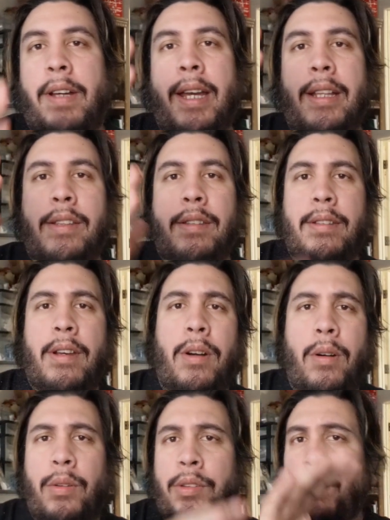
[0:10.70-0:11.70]
And
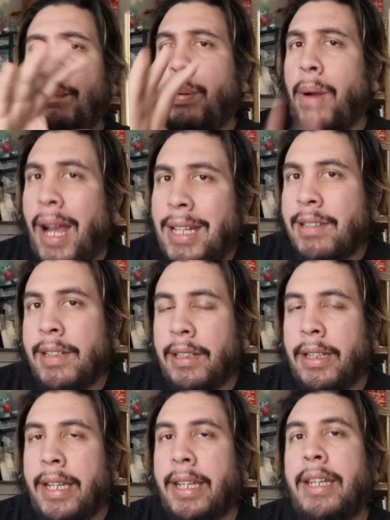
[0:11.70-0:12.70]
so,
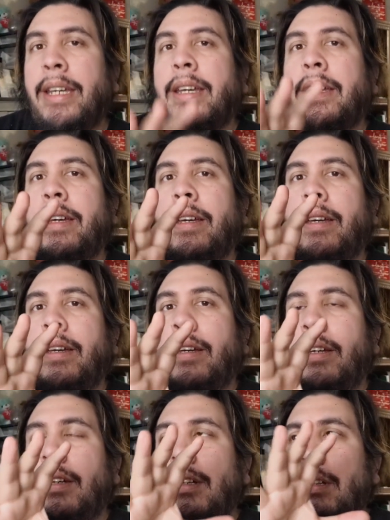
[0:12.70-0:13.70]
surprisingly,
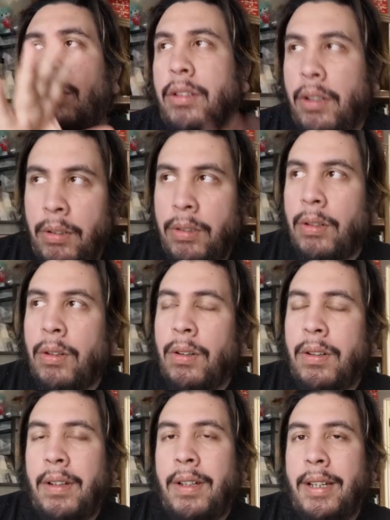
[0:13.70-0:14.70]

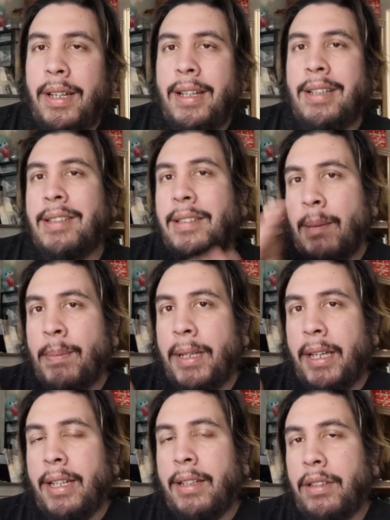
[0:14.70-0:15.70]
Google is
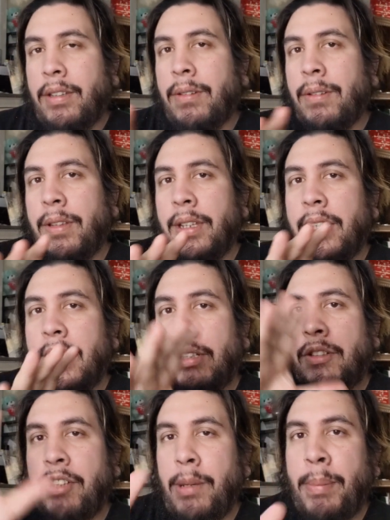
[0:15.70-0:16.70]
stepping into the
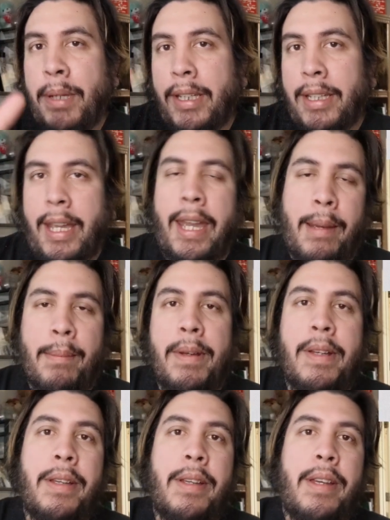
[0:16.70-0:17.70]
chip game,
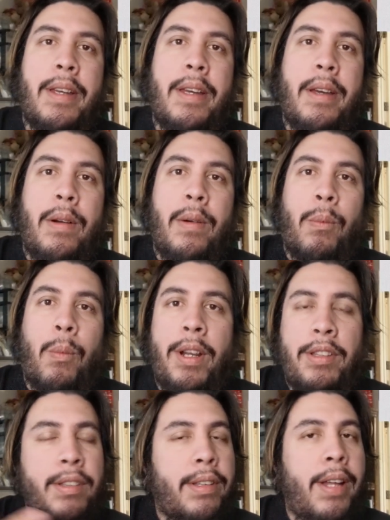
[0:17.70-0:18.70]

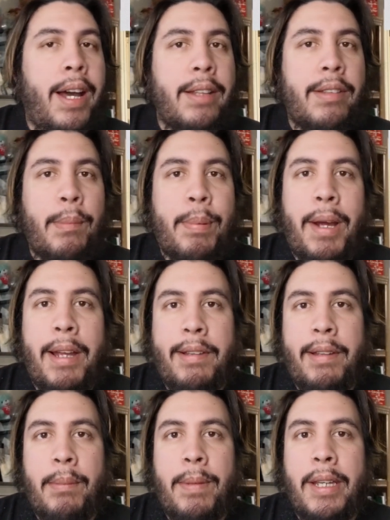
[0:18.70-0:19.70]
which is not
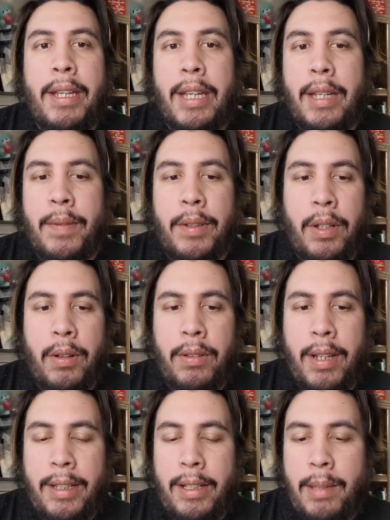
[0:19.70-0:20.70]
surprising to me, even though
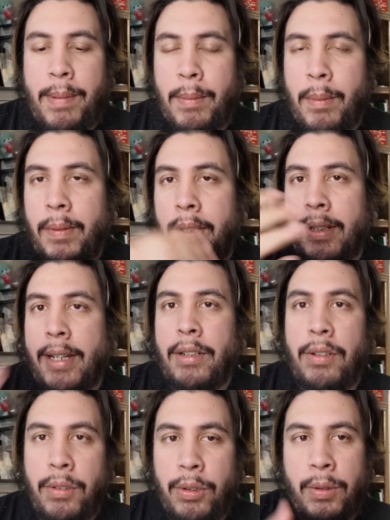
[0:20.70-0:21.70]
technically people will look at
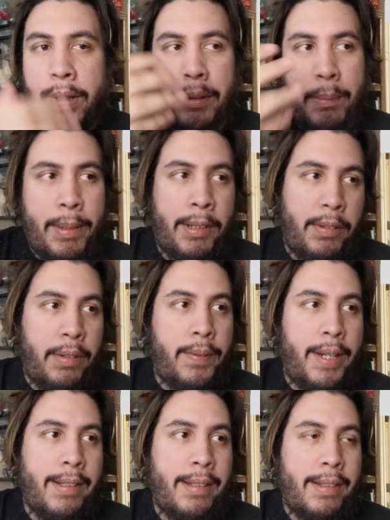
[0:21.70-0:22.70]
Google and their Pixel
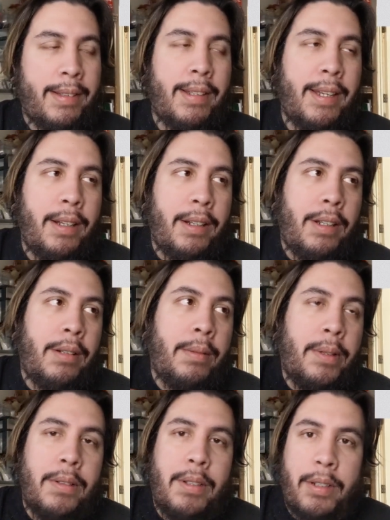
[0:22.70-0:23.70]
devices and say, oh,
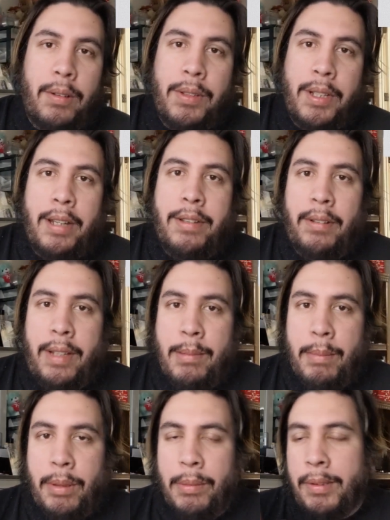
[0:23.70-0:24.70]
well, you know, you guys are
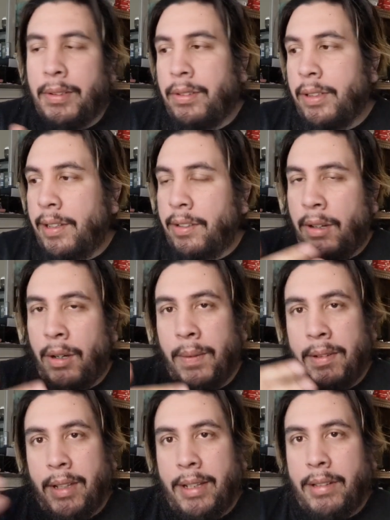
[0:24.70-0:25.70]
late bloomers. You guys are
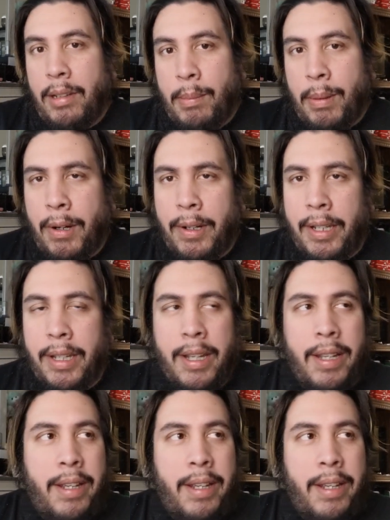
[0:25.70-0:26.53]
always late to the party.